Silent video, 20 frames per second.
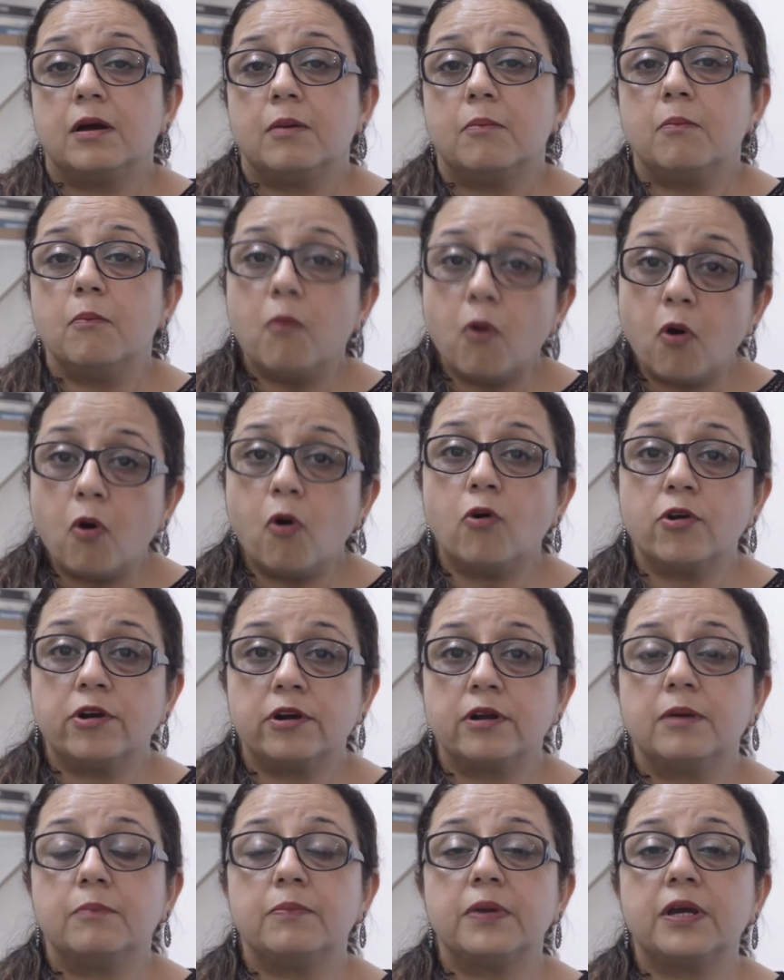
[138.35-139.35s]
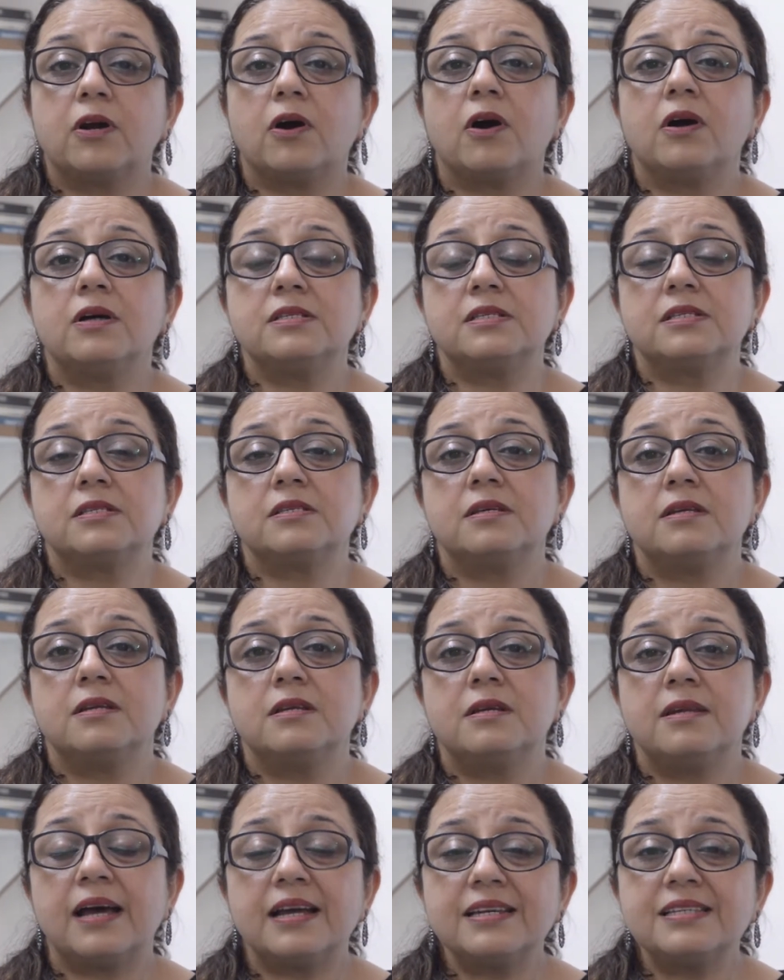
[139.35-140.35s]
more, because
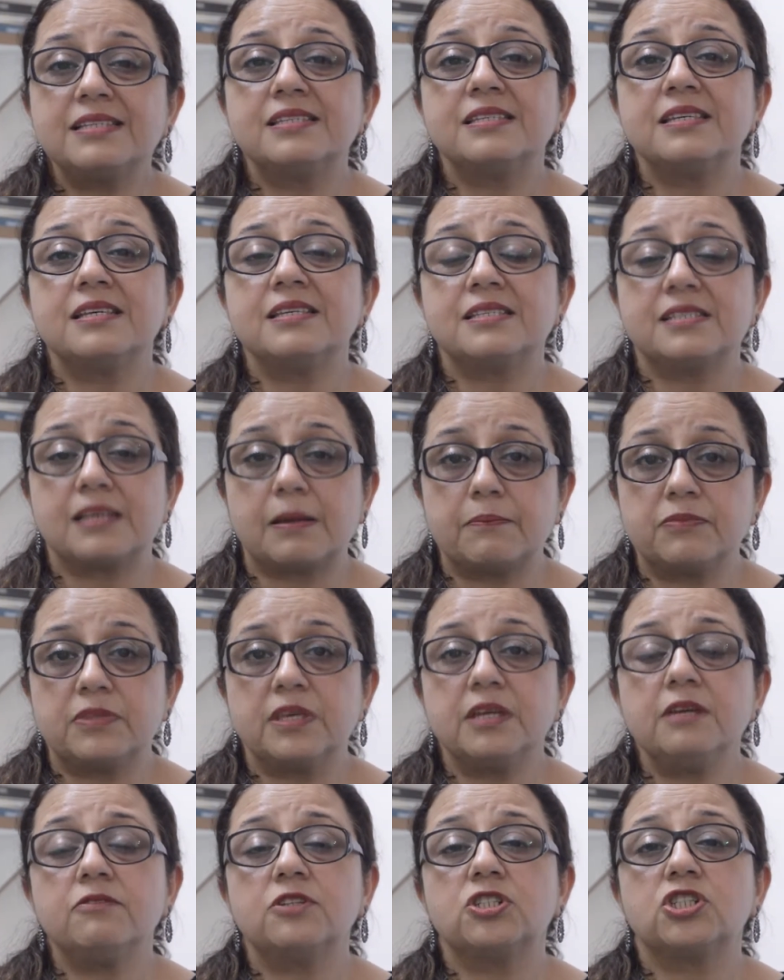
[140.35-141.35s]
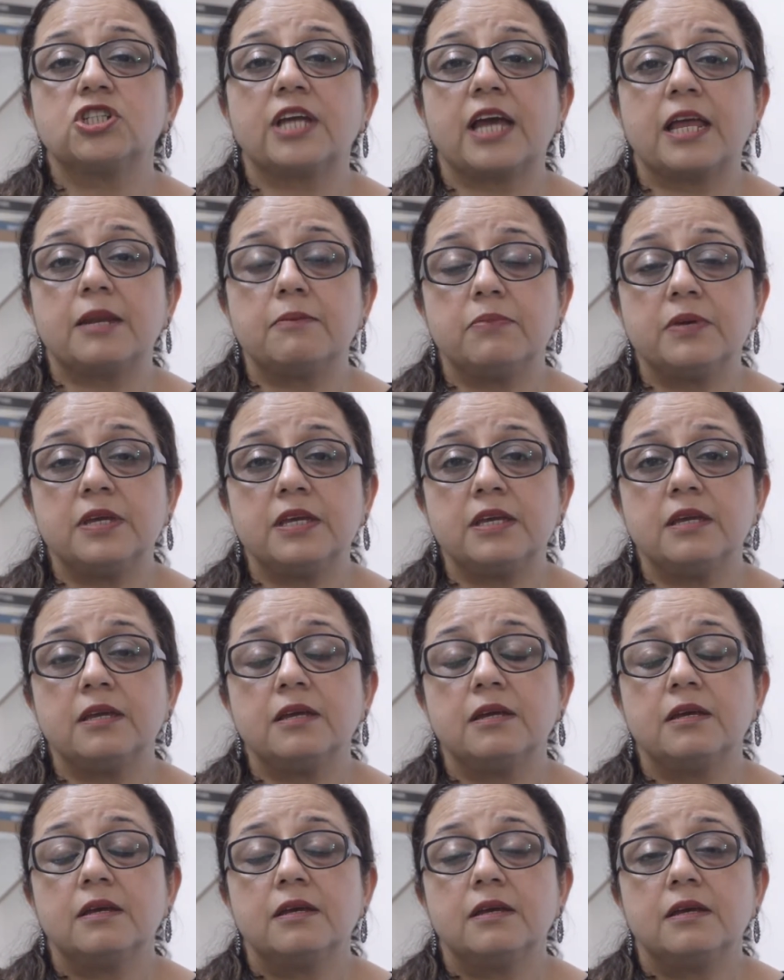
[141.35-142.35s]
nuts is something which can be
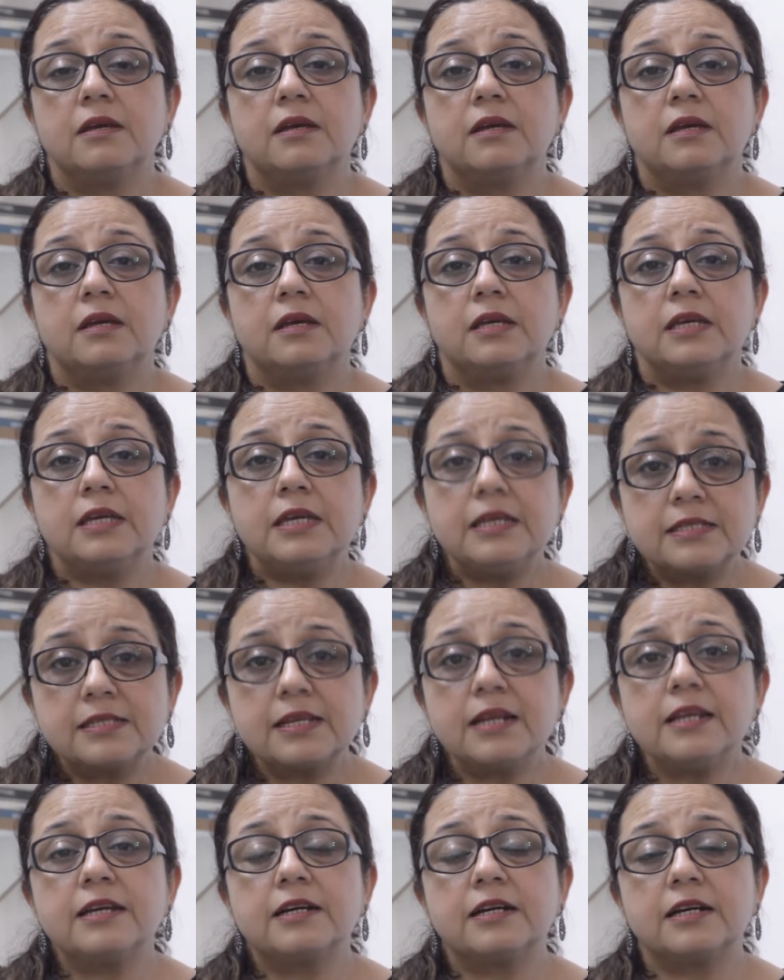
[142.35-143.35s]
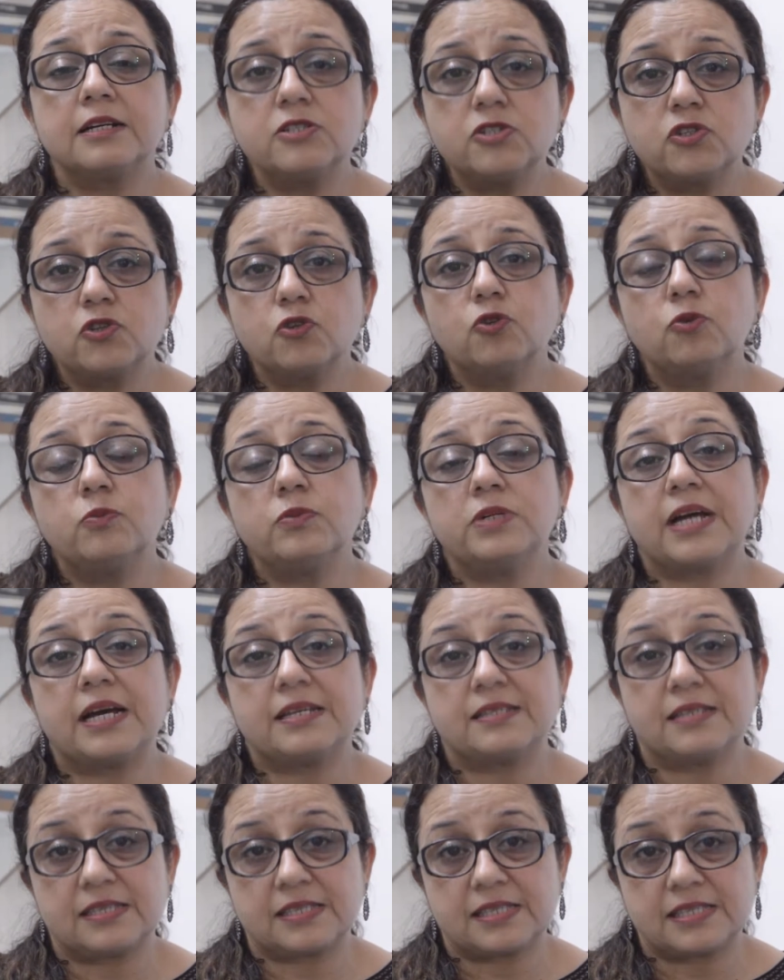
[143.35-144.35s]
easily consumed
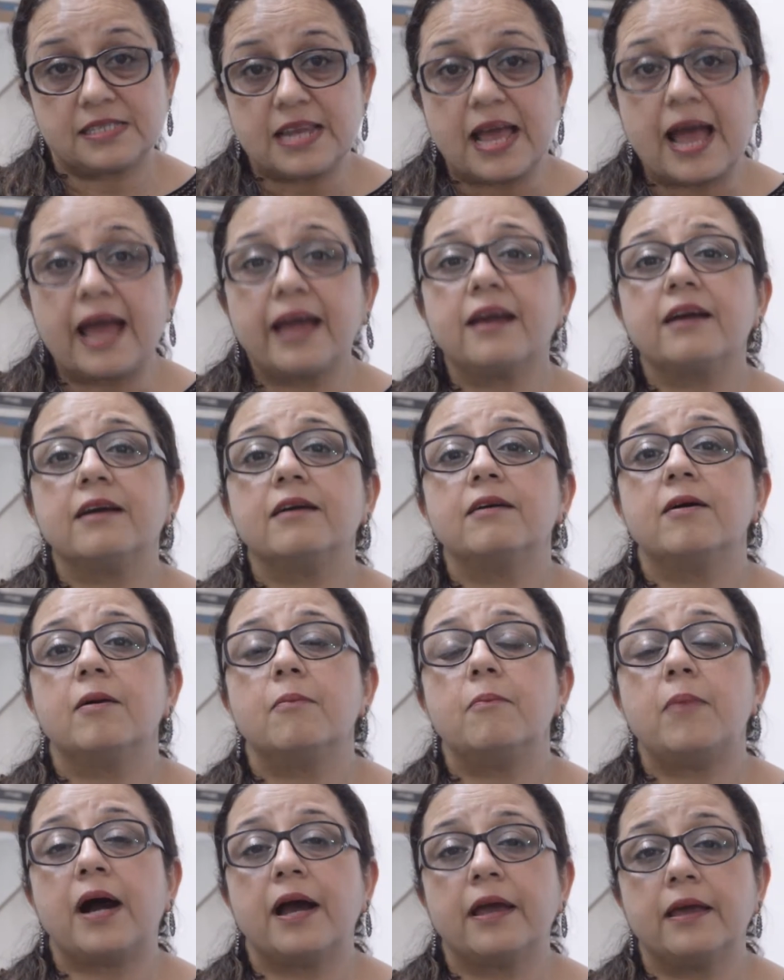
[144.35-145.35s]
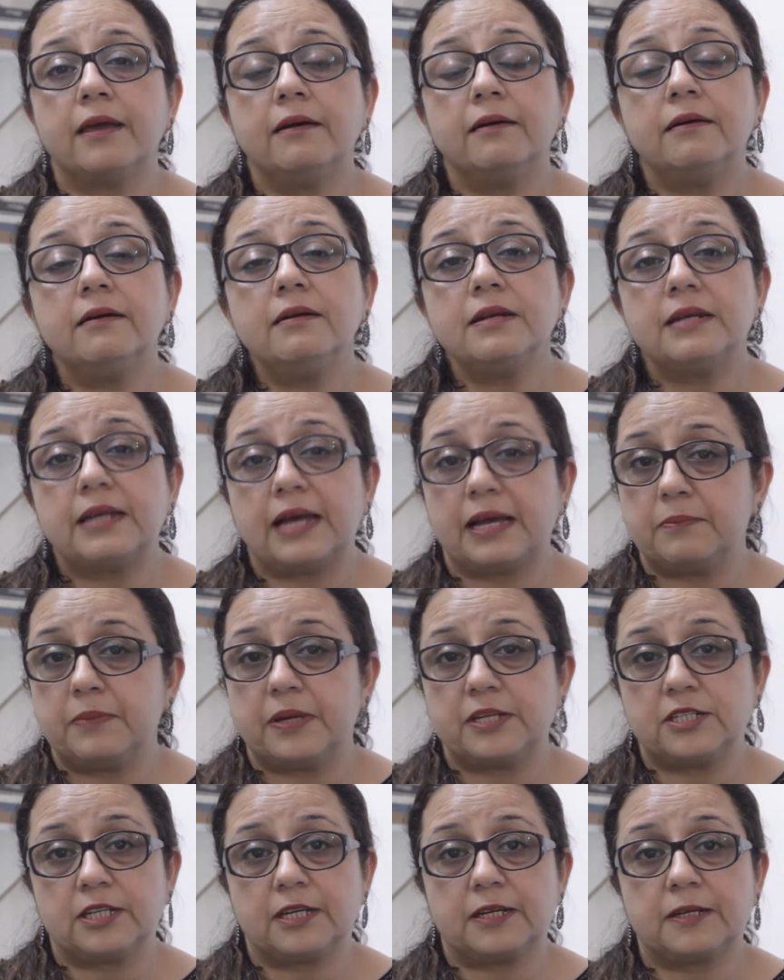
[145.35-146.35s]
as a snack by a
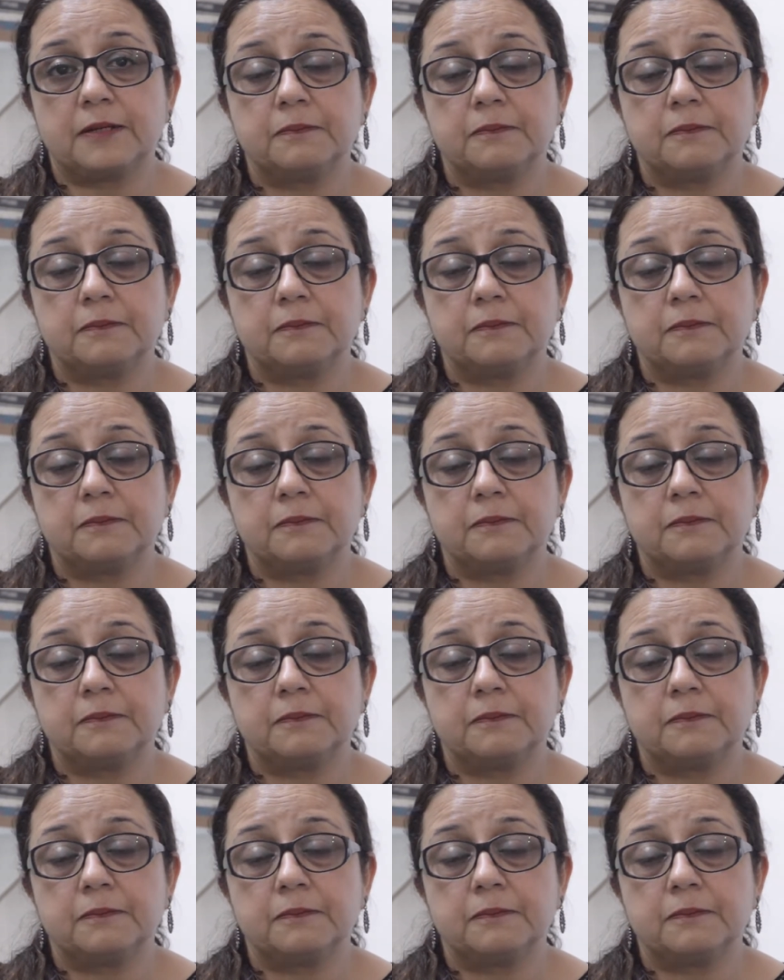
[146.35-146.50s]
diabetic.